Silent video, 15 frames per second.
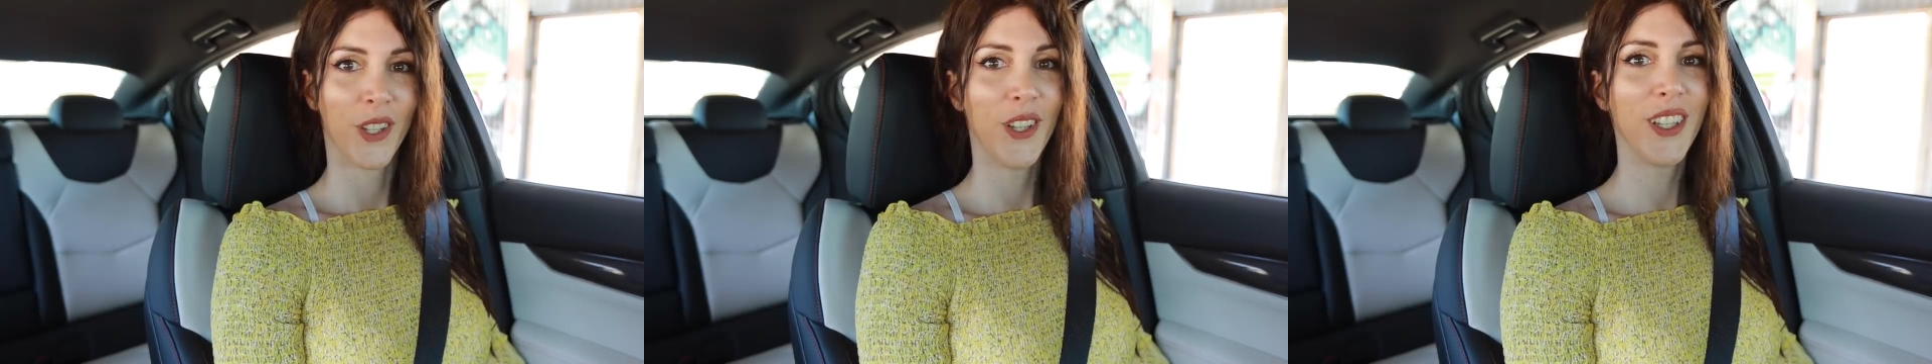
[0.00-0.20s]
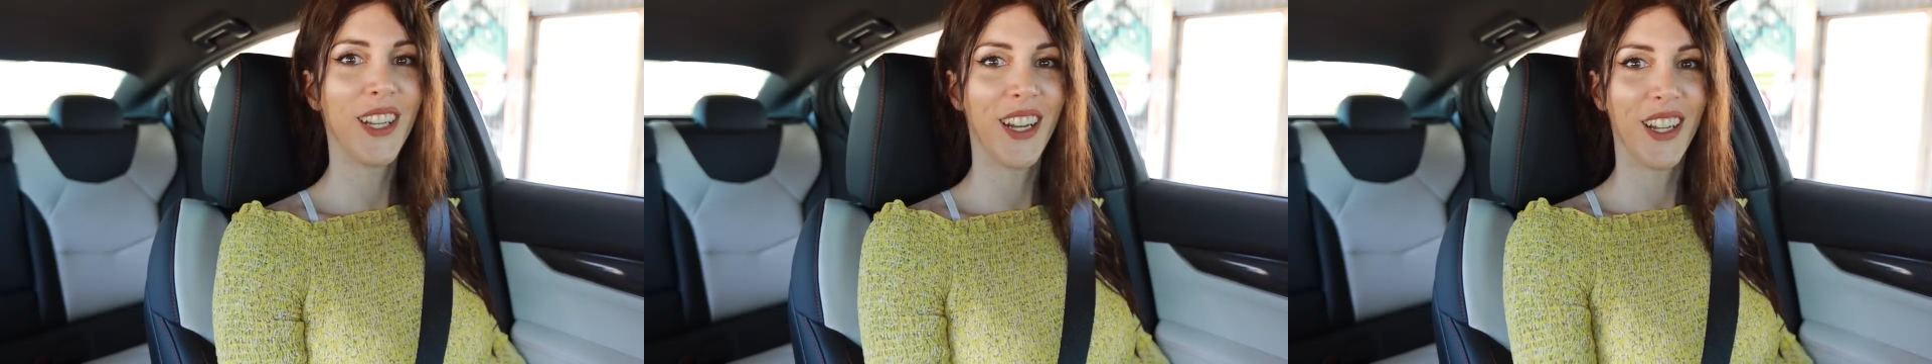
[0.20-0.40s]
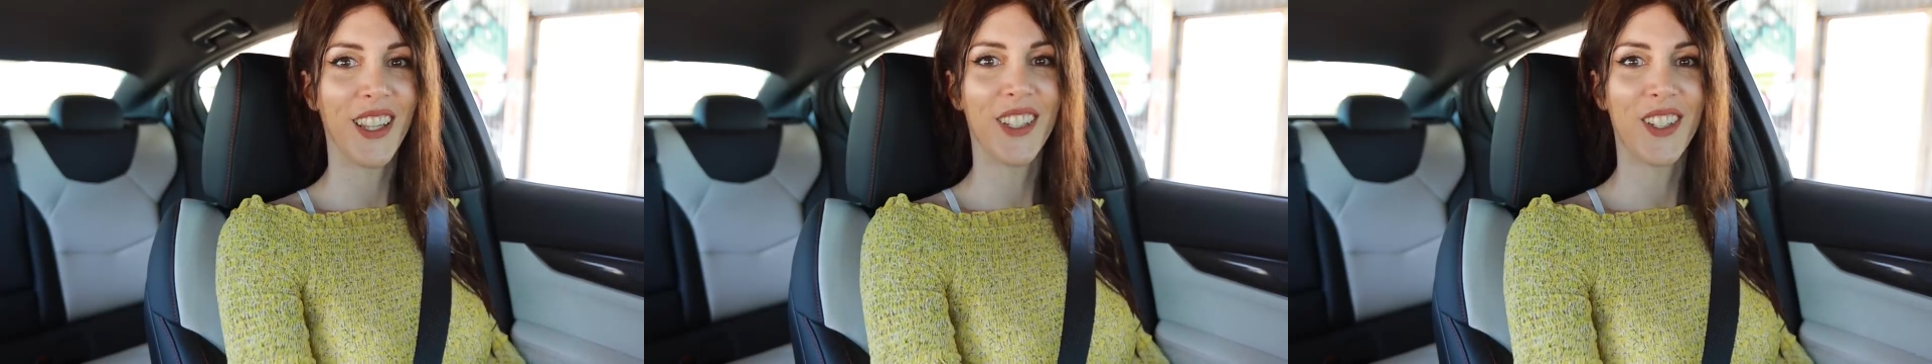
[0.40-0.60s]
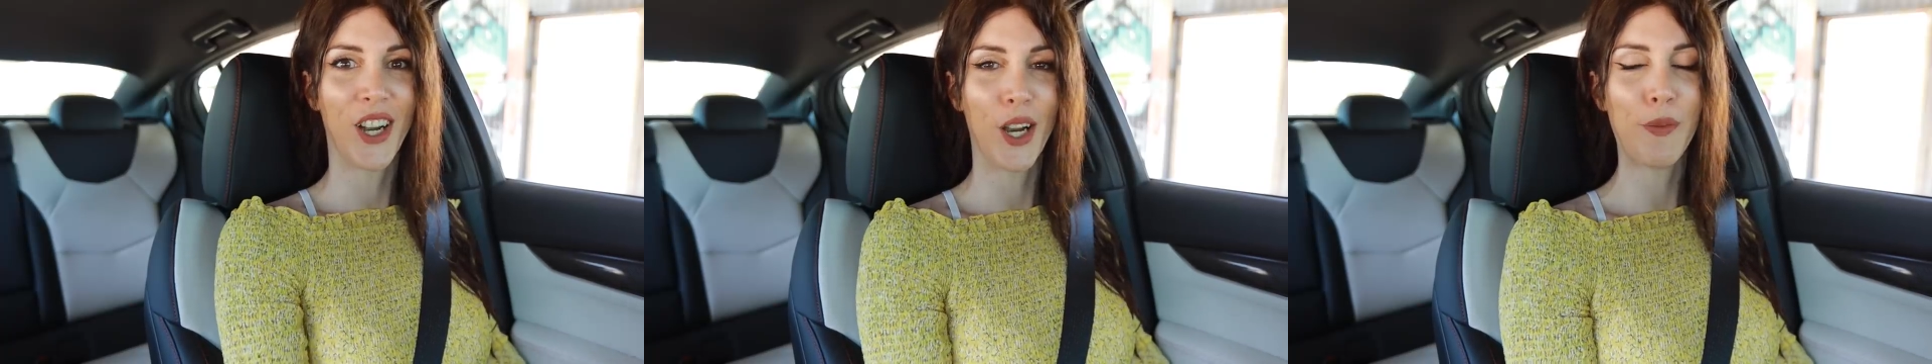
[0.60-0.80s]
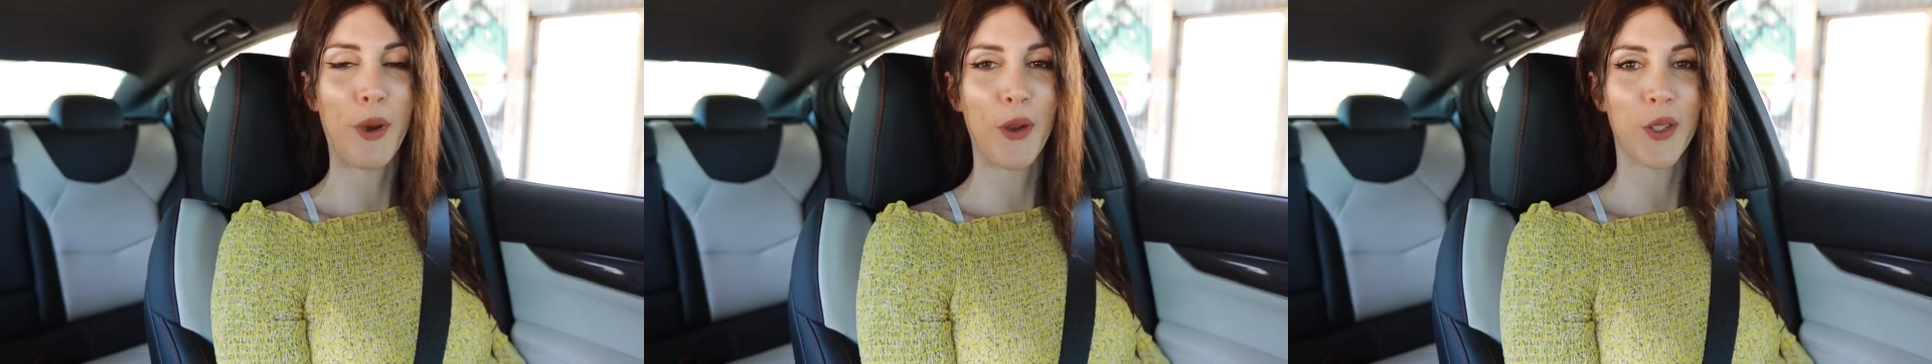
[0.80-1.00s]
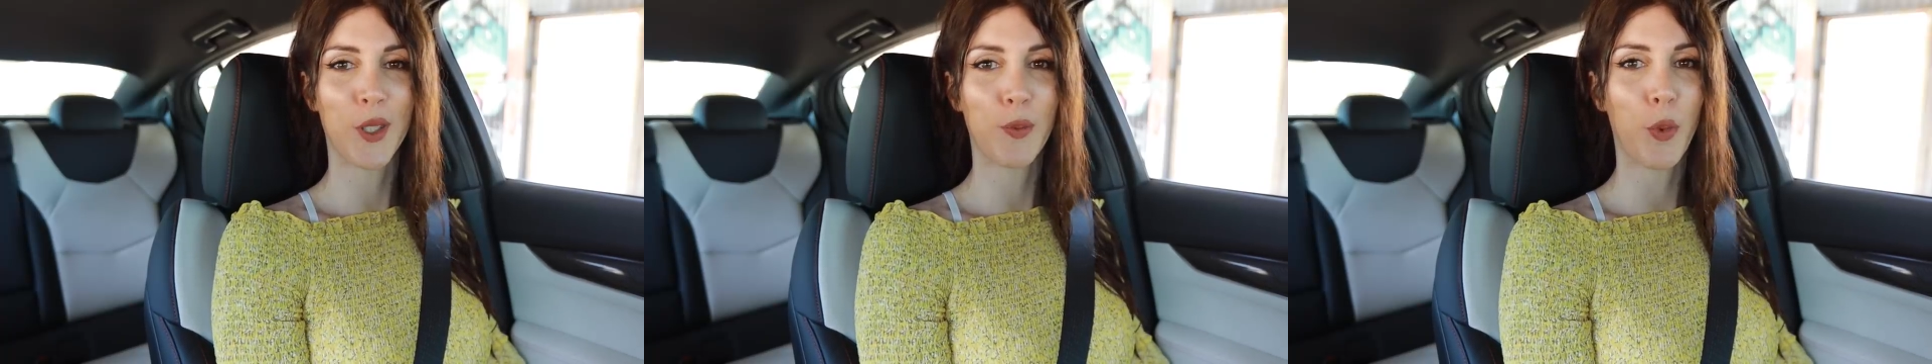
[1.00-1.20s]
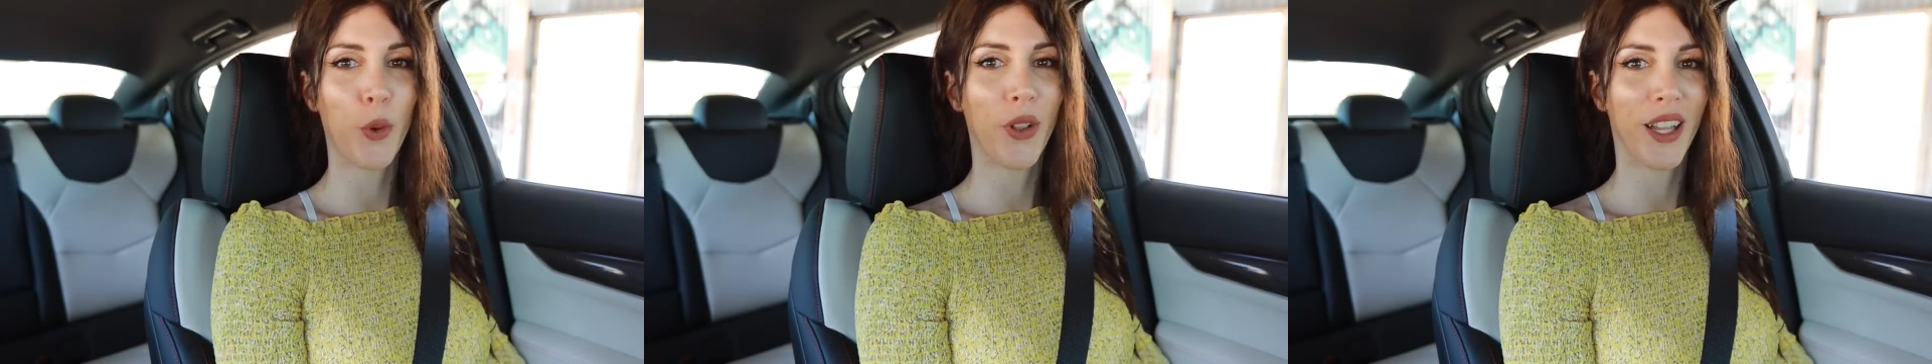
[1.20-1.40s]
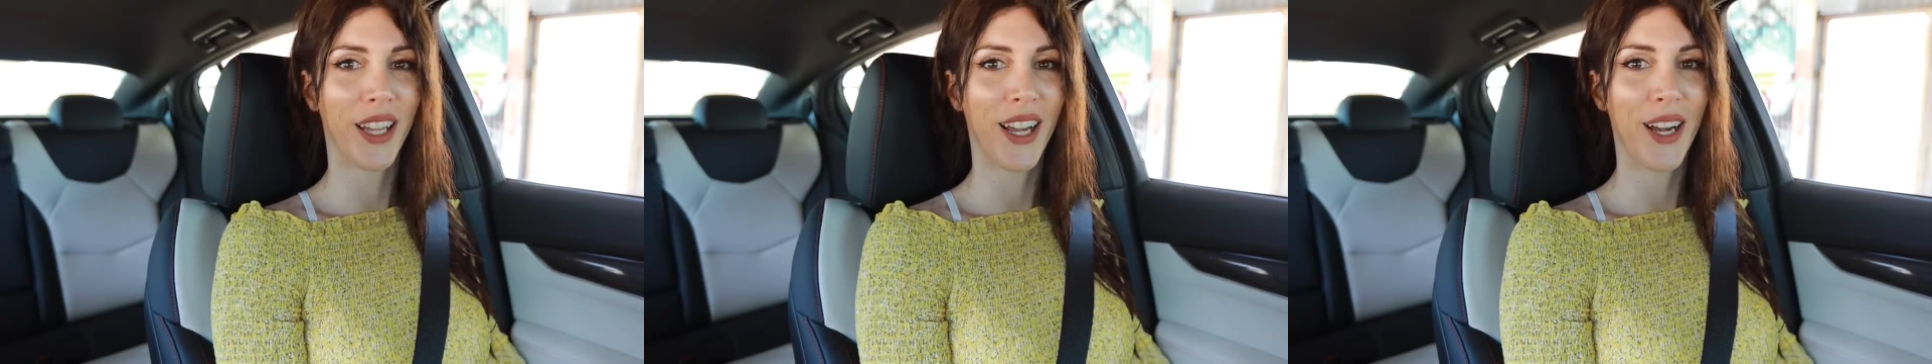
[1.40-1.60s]
You can hear the turbo
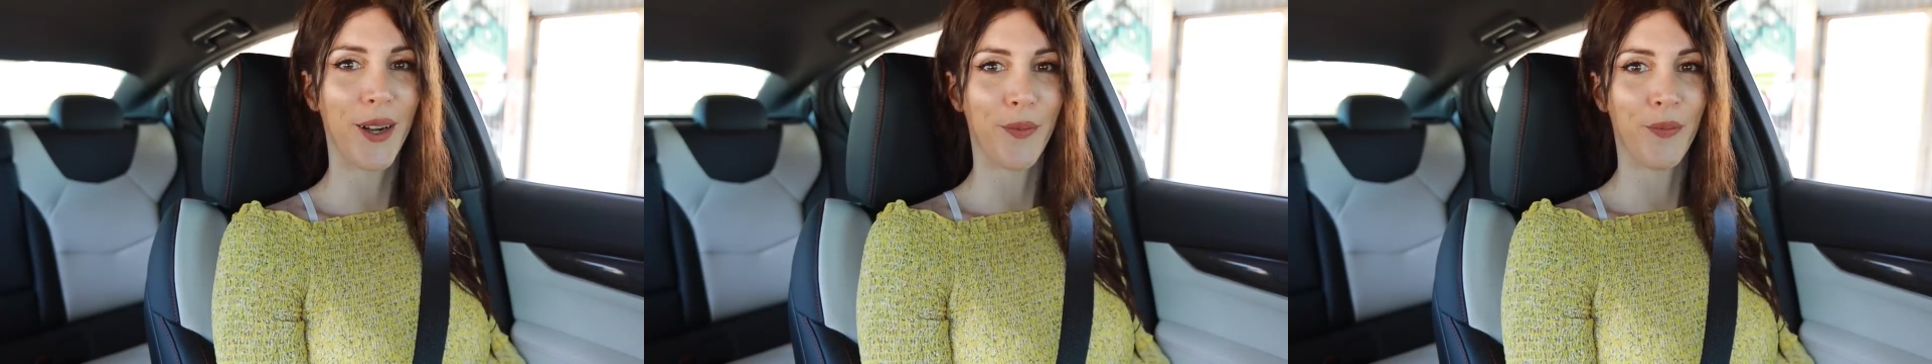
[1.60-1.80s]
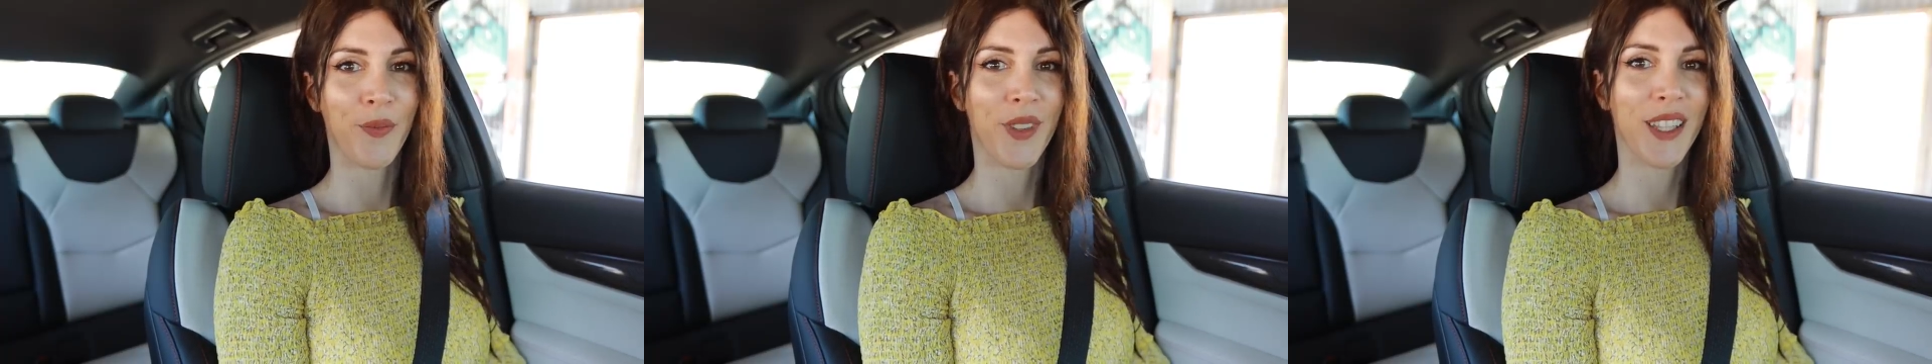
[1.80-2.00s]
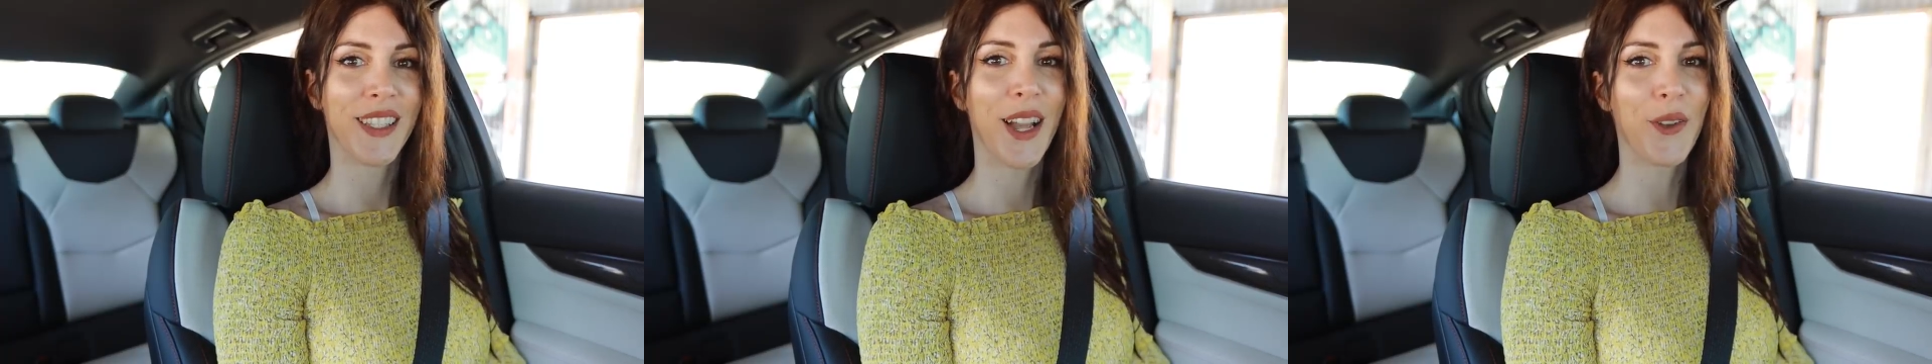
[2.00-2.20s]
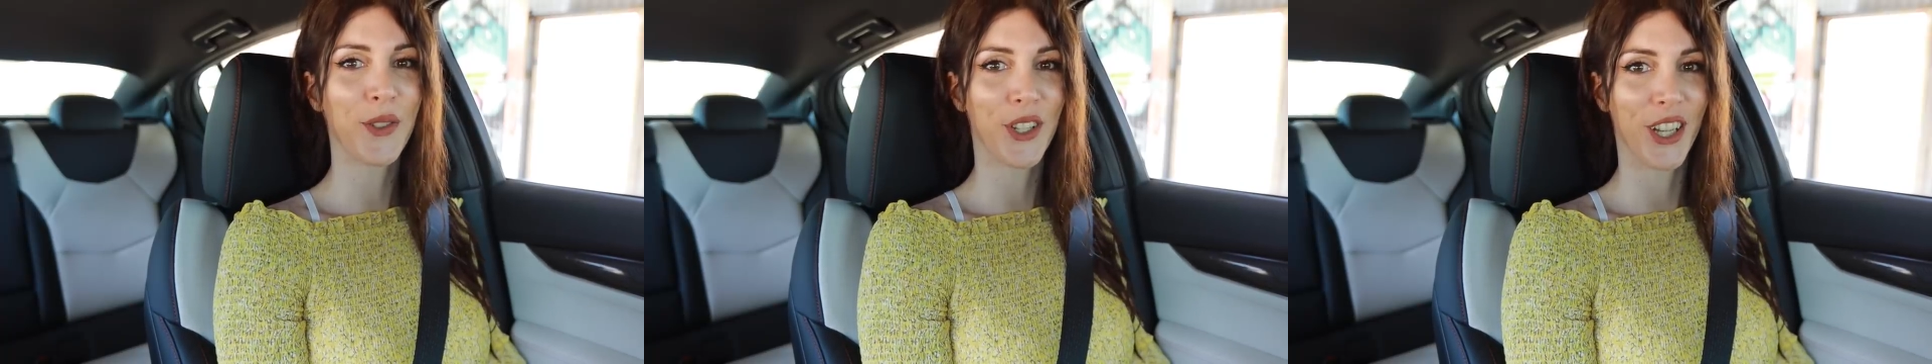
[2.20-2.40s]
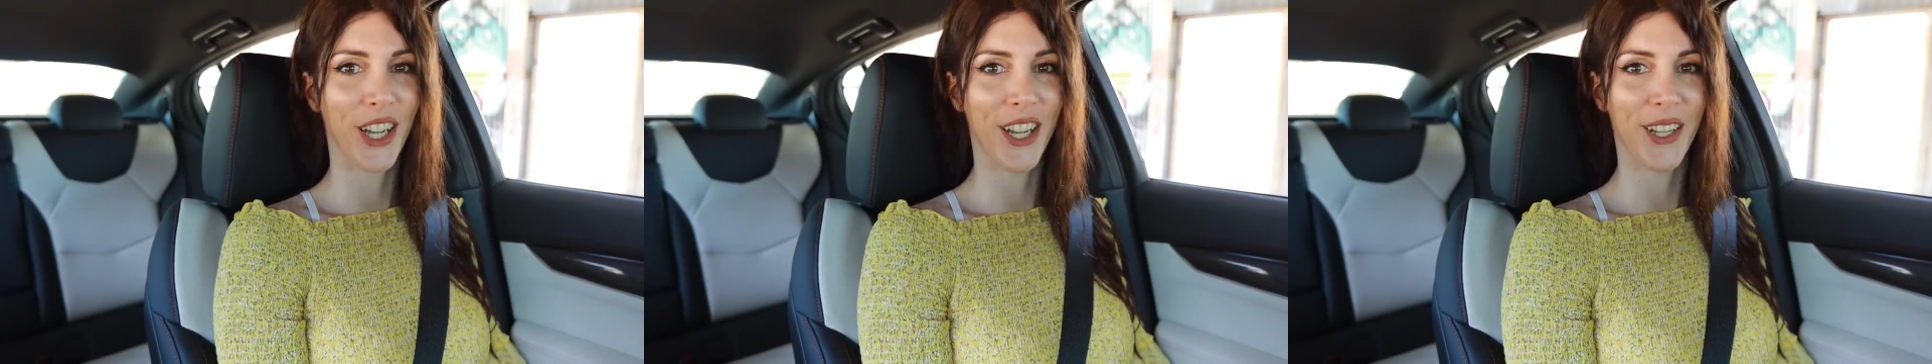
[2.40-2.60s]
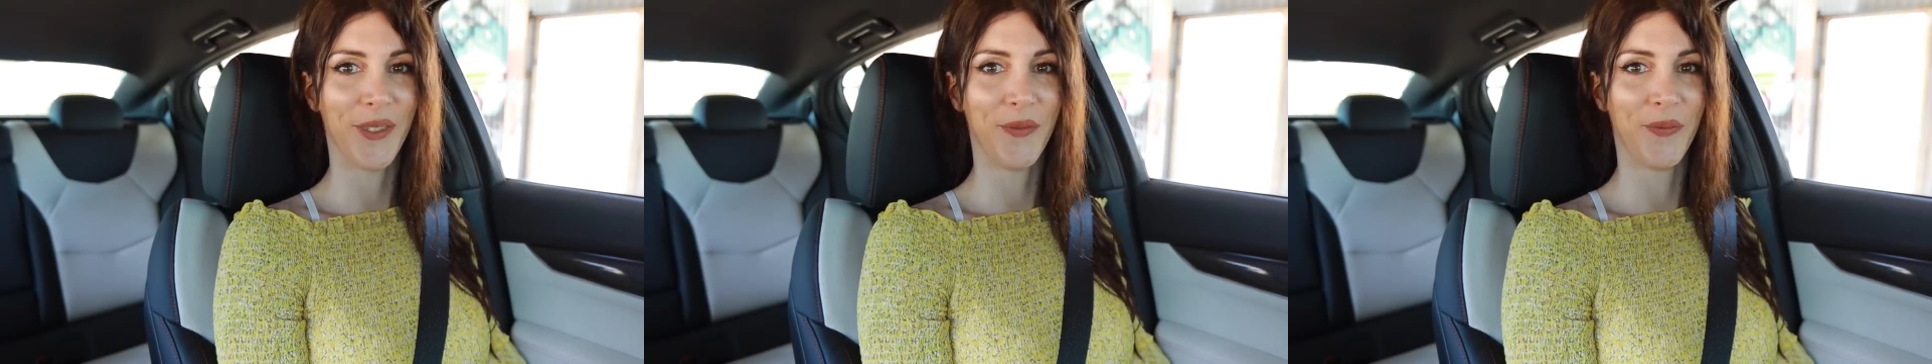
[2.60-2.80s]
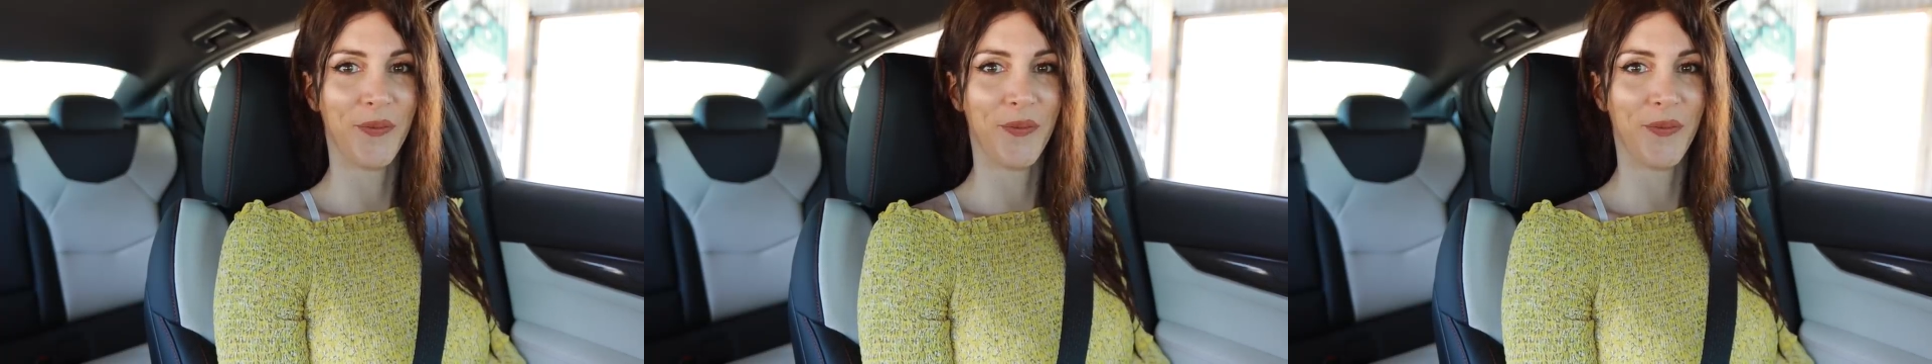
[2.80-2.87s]
spooling up. Sounds good.